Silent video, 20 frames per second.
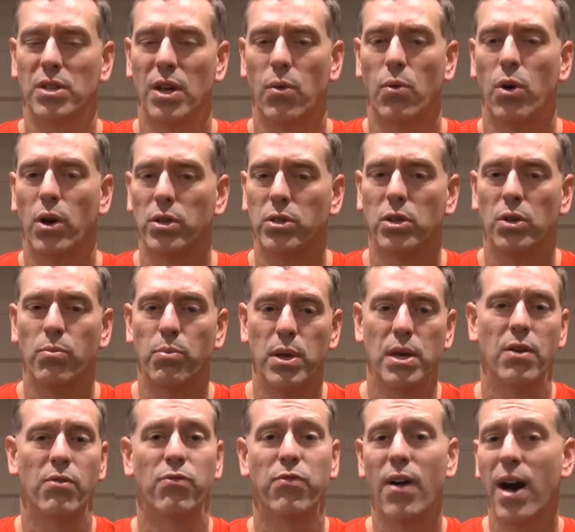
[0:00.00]
I want to be
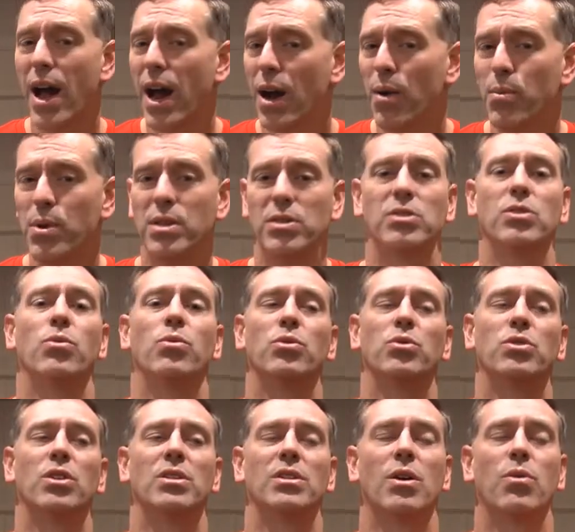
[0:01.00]
a fireman, someone who
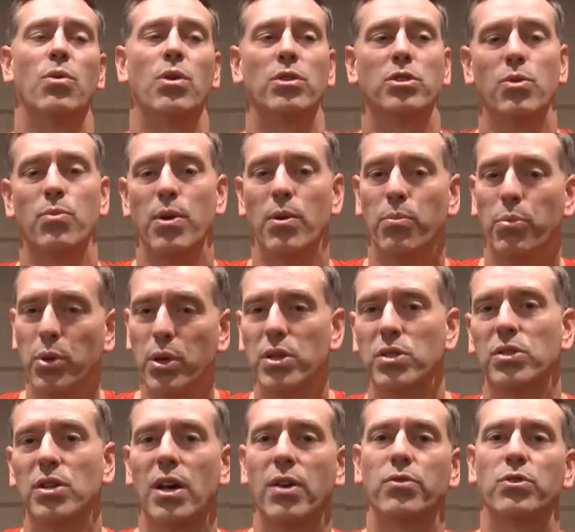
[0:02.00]
says, I want to be a
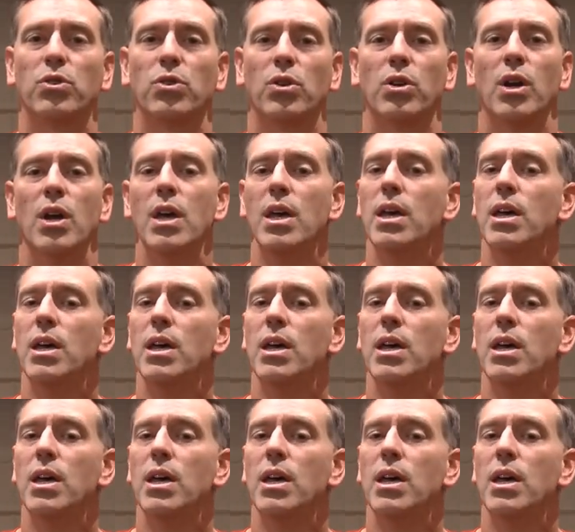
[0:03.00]
police officer.